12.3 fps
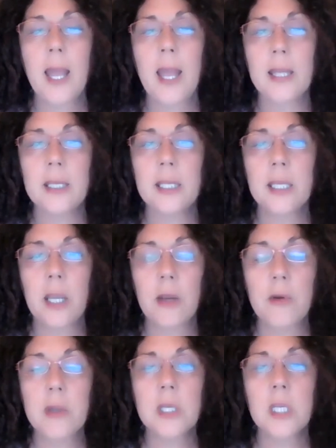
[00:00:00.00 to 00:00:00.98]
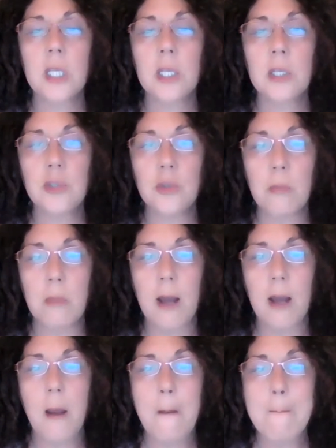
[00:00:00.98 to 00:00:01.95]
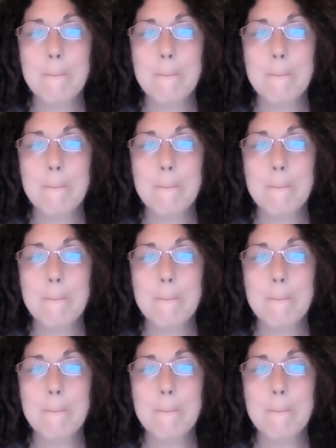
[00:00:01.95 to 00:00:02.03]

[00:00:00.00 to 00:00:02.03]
and Karen Ijumba.